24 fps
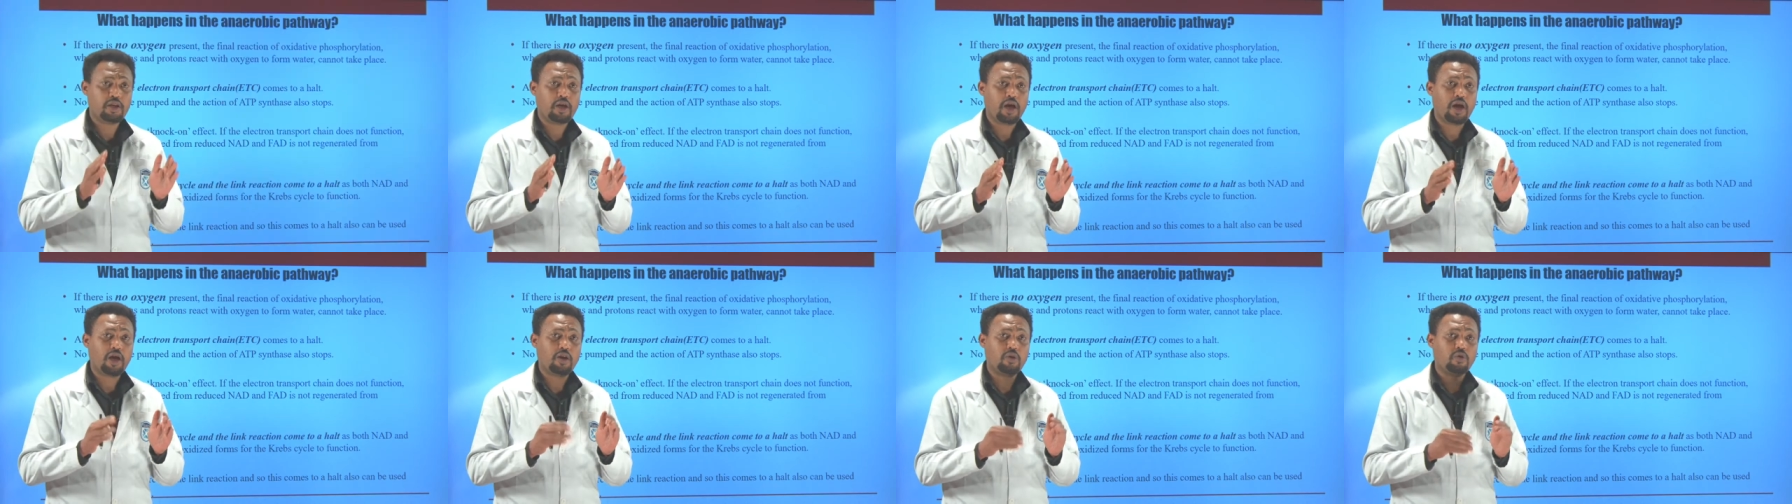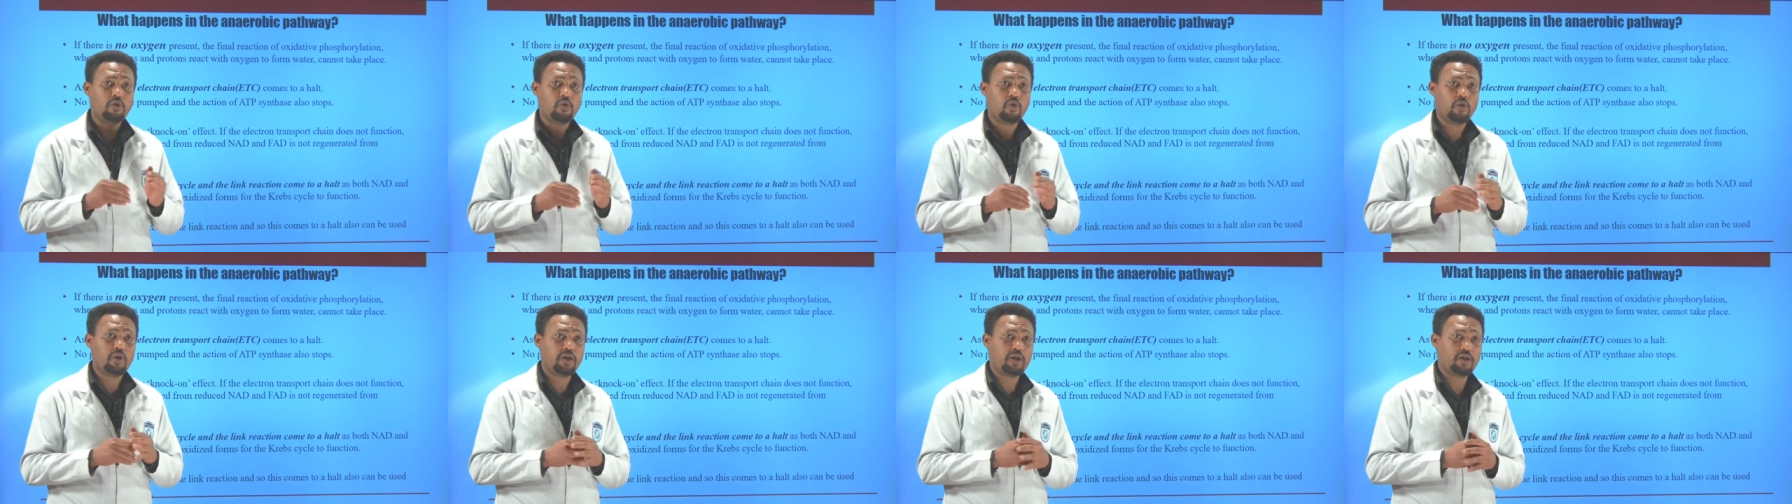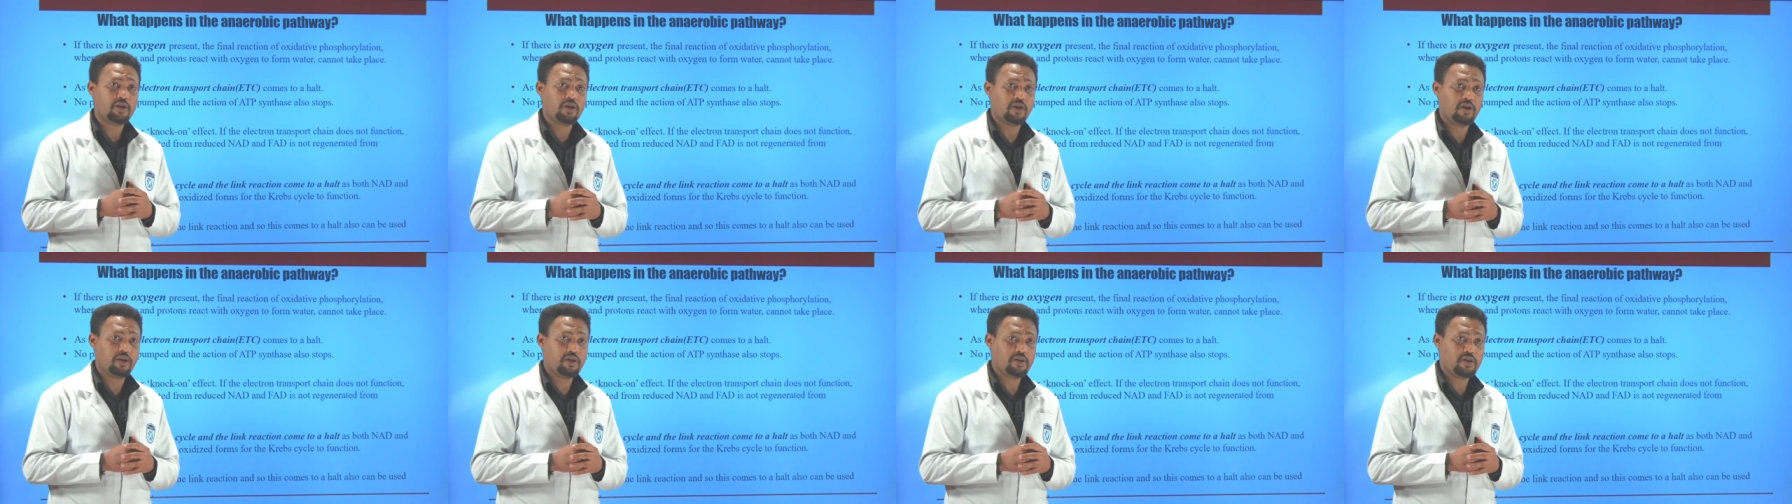
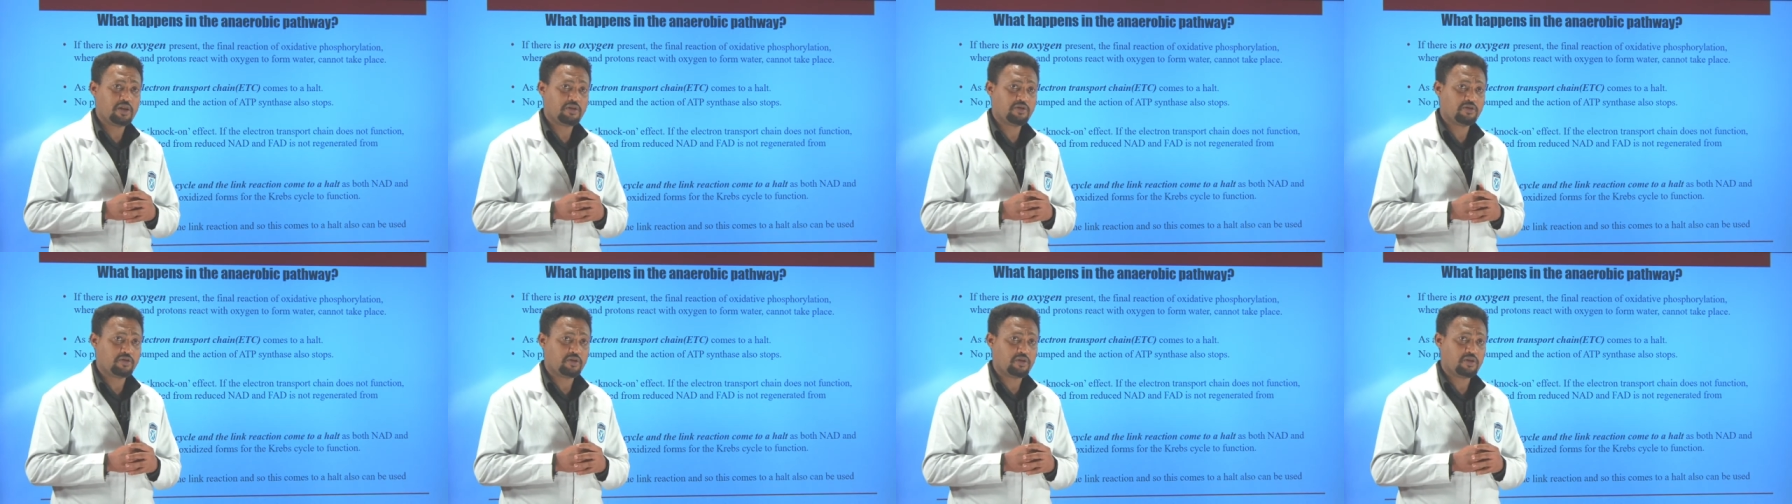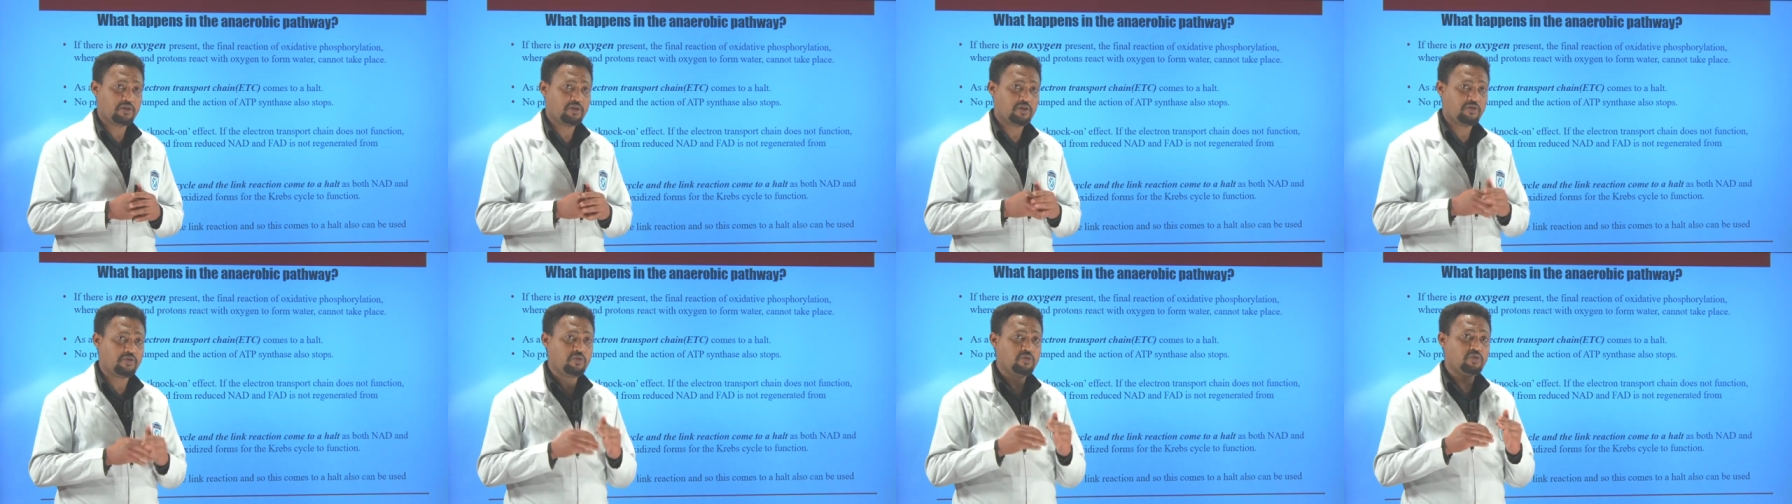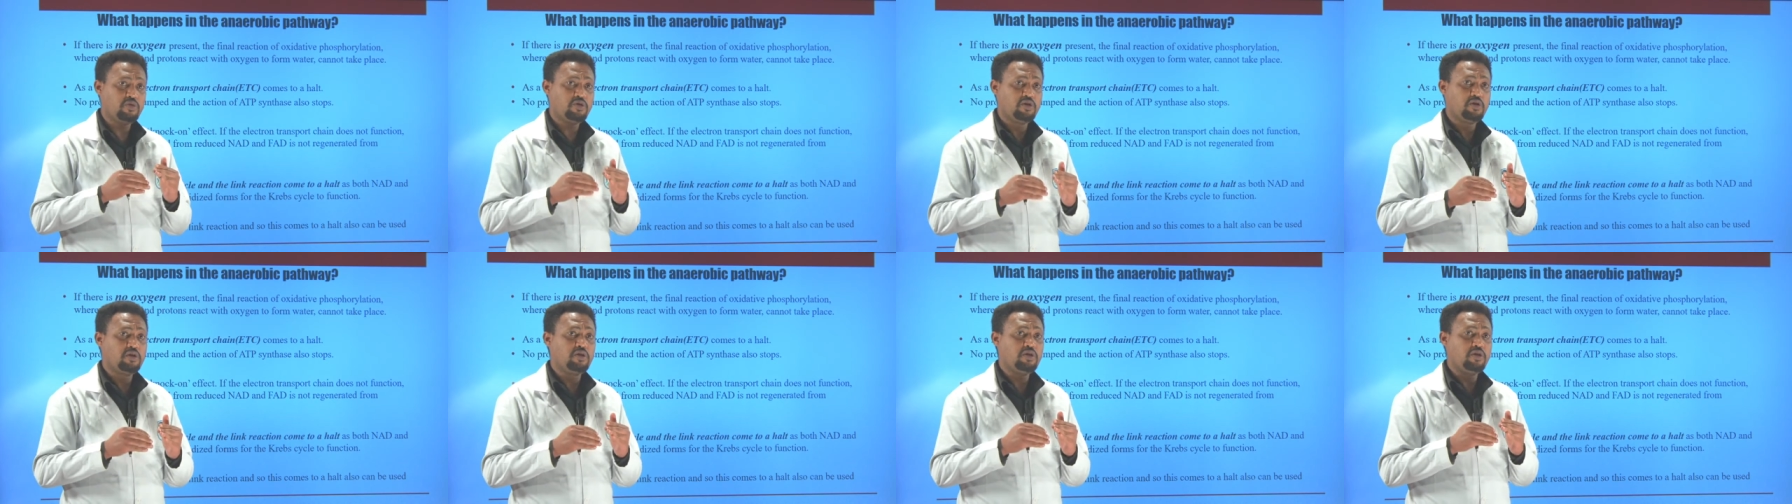alcoholic industries, if you
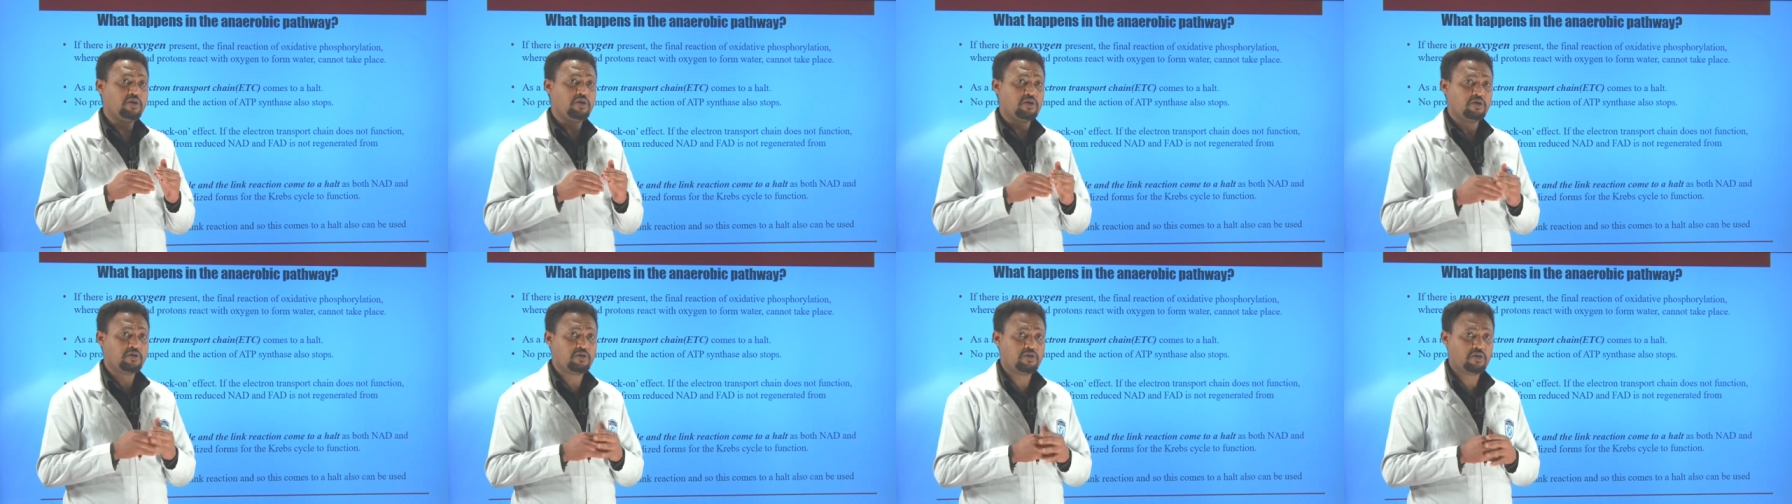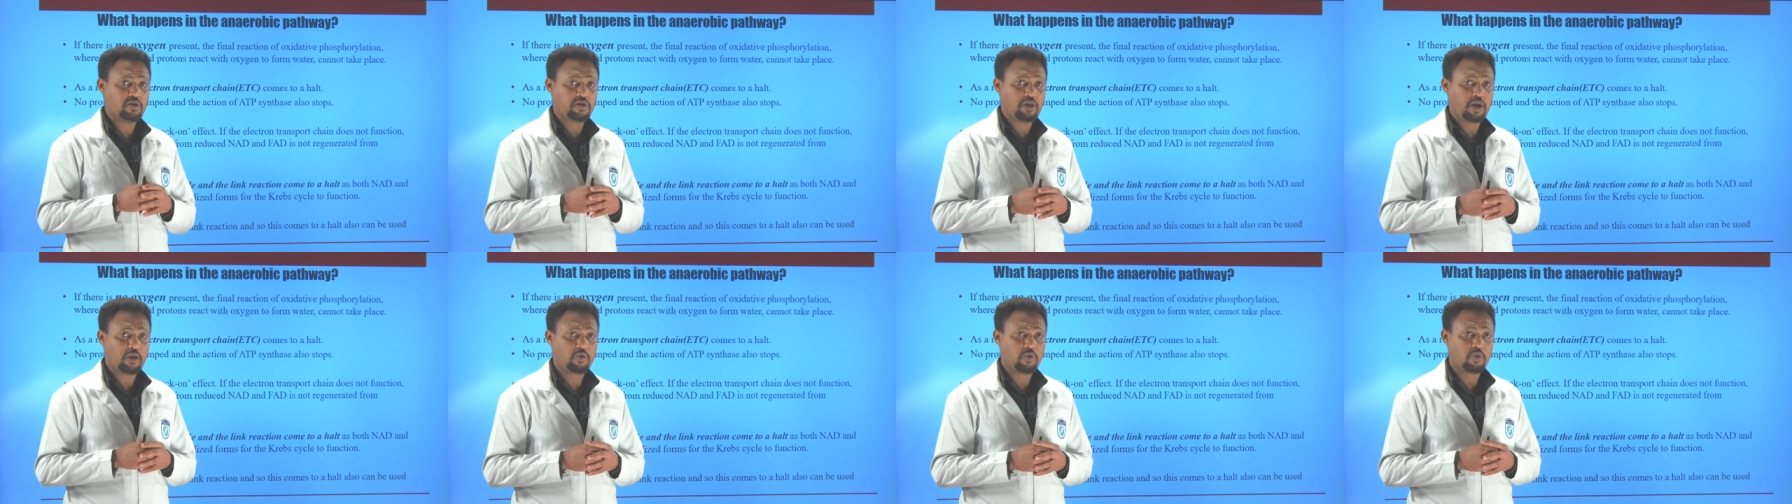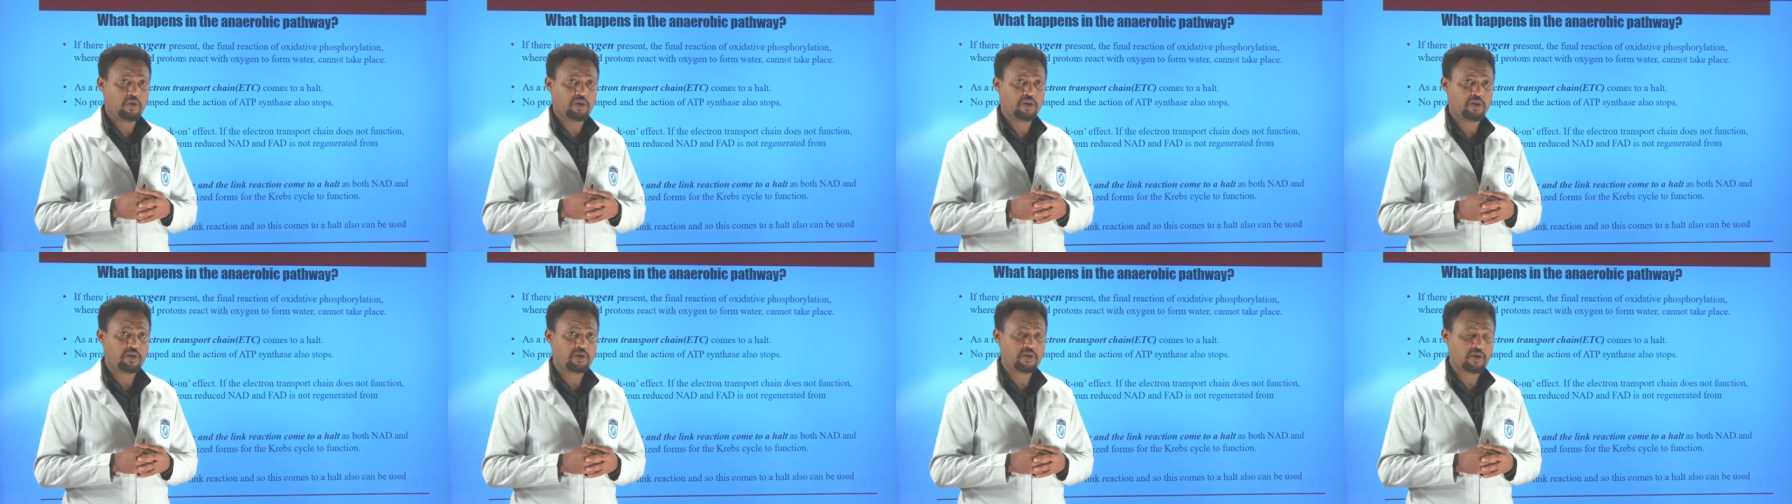see yeast in
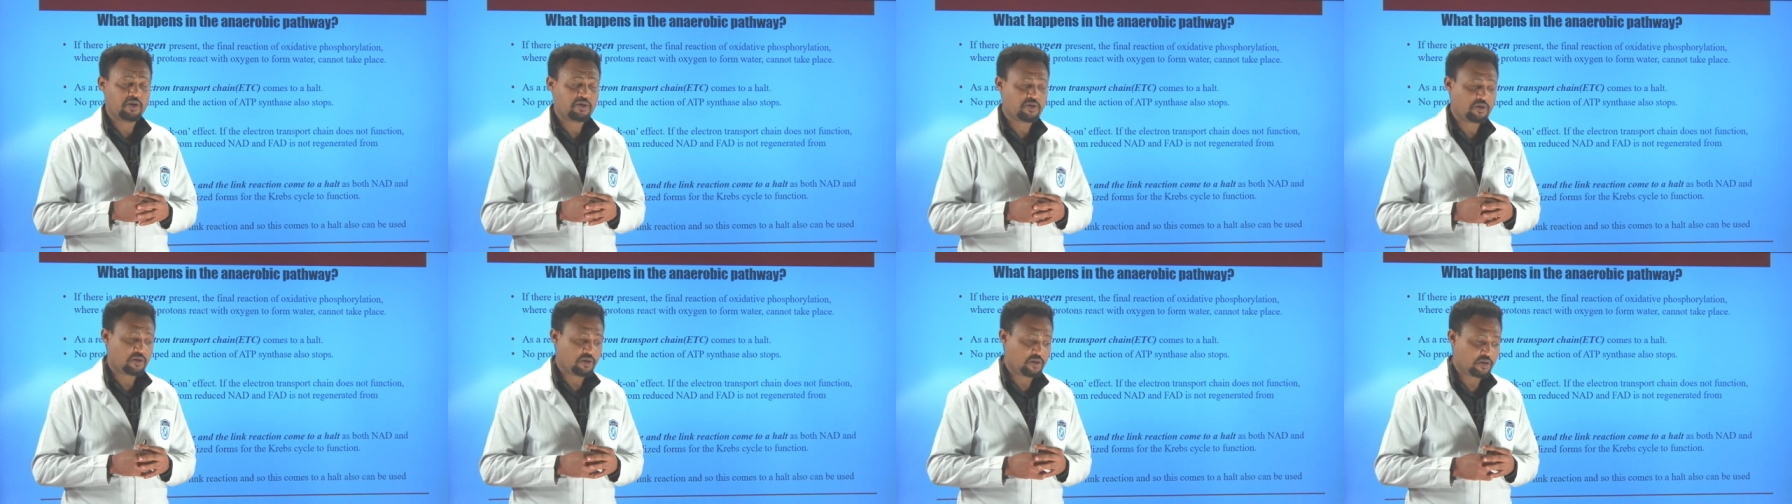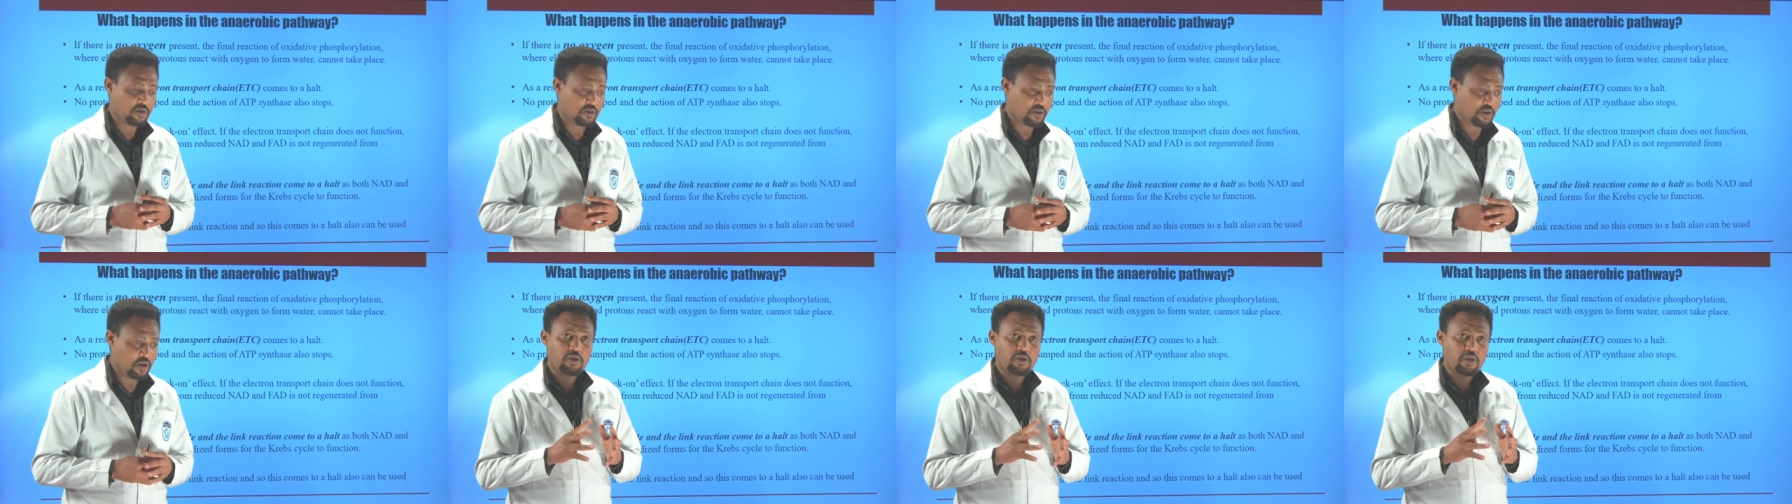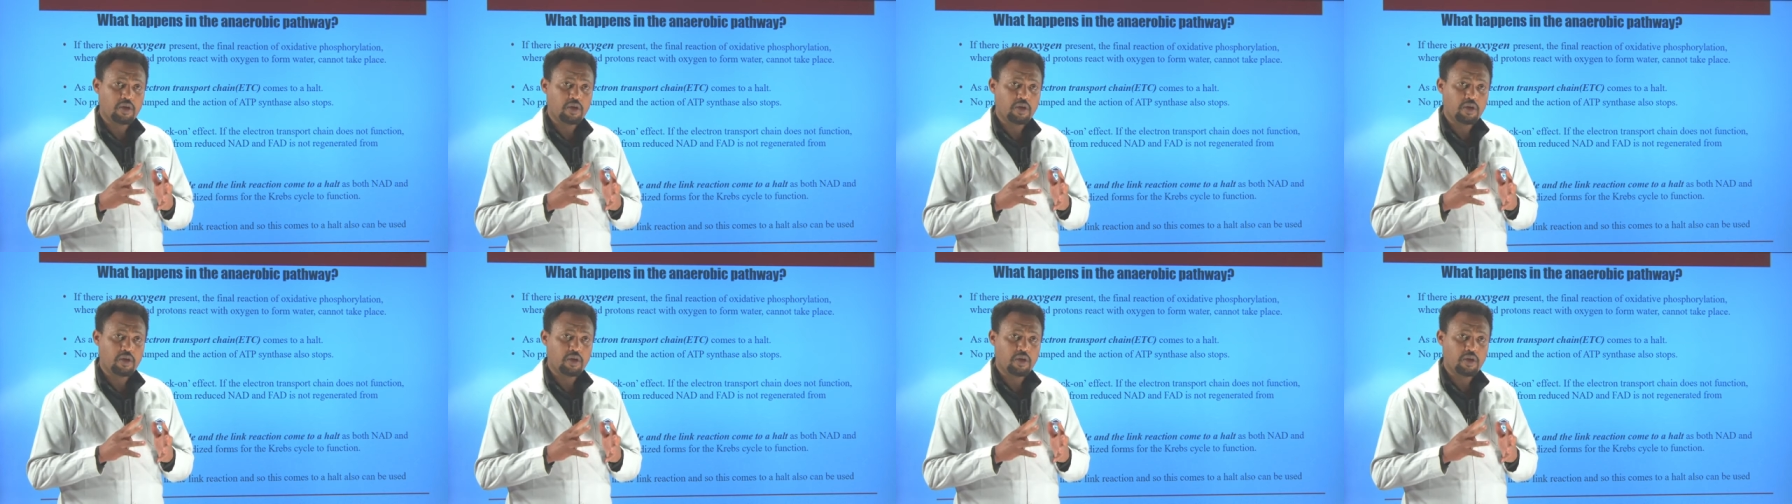alcoholic industries,